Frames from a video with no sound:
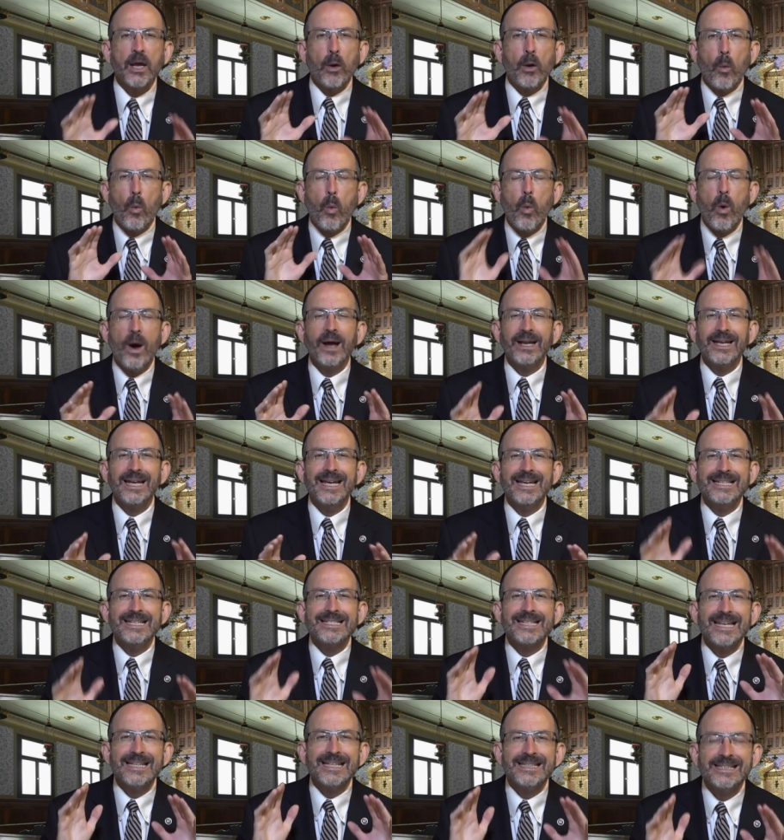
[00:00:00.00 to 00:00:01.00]
What
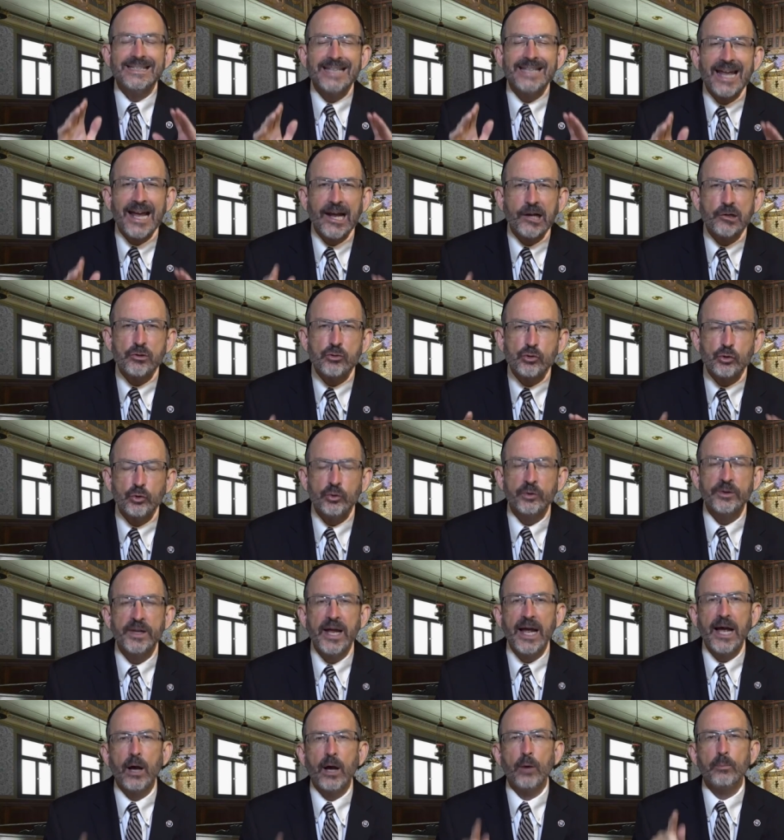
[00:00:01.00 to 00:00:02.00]
is natural
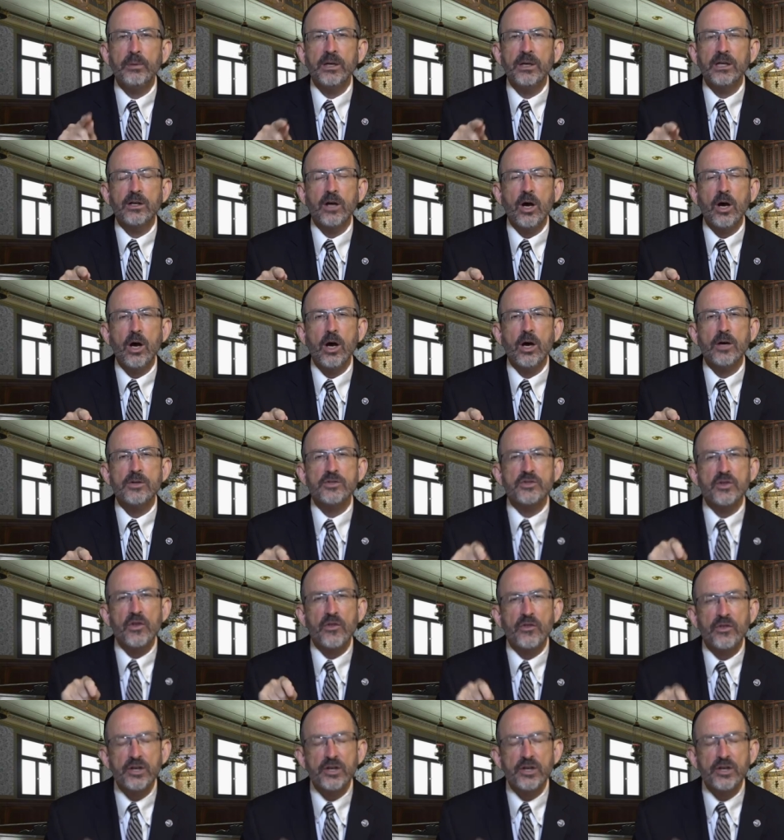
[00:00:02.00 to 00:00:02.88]
now because